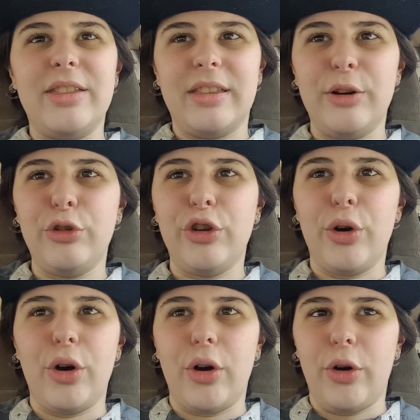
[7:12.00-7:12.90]
There's
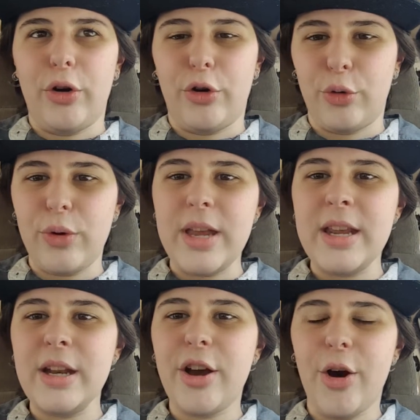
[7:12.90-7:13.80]
a
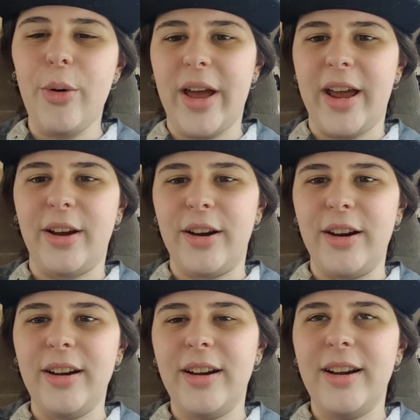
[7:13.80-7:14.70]
green coat
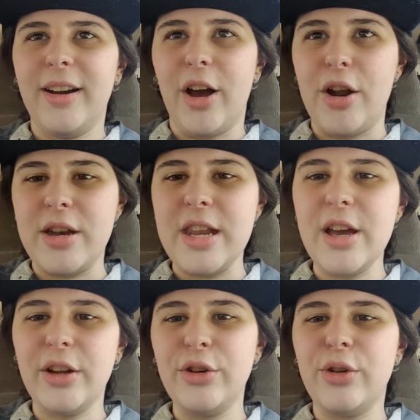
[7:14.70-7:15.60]
hanger, a
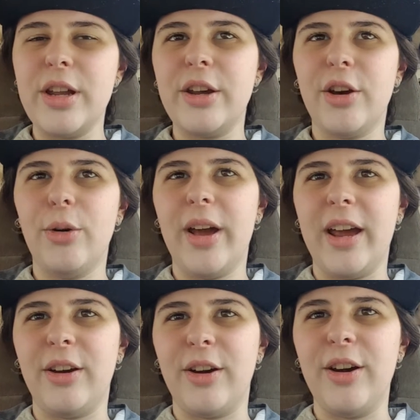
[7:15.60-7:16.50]
neon green coat
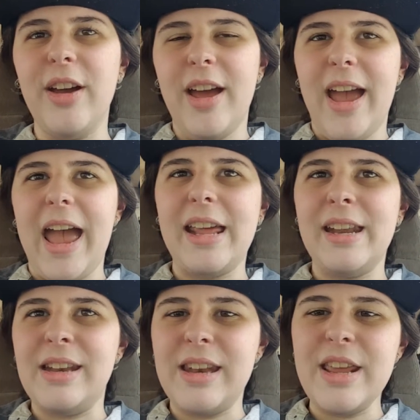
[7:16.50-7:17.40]
hanger, and
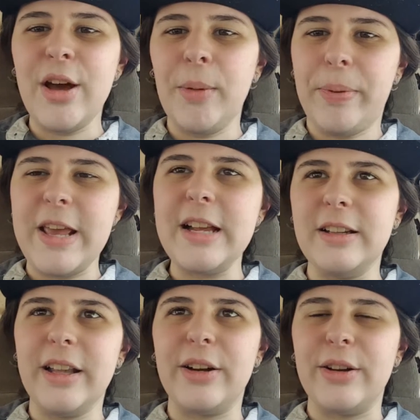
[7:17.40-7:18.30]
in neon pink
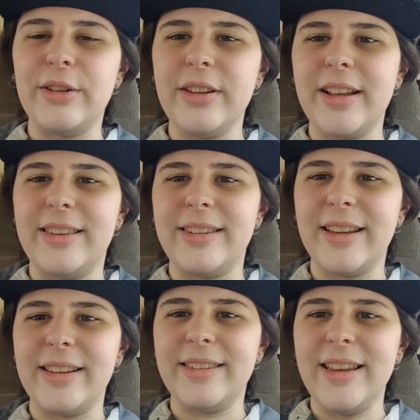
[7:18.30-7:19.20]
letters, it
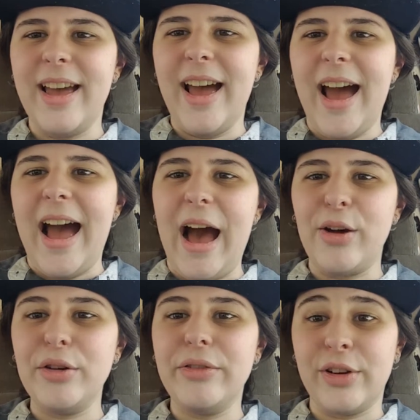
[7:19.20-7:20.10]
says,
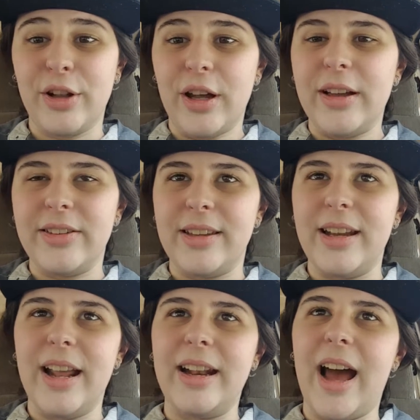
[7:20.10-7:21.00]
out of the
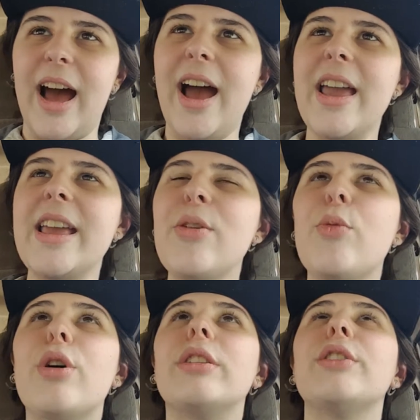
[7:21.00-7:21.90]
closet, and I
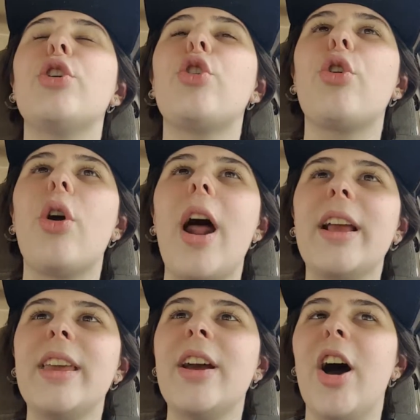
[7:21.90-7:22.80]
was
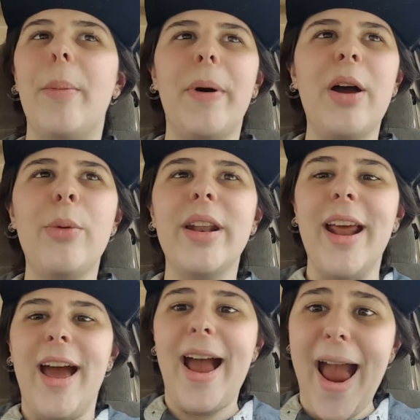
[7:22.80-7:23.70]
cracking up. I went,
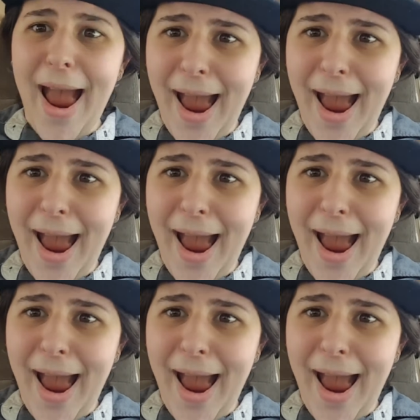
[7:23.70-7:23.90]
ah!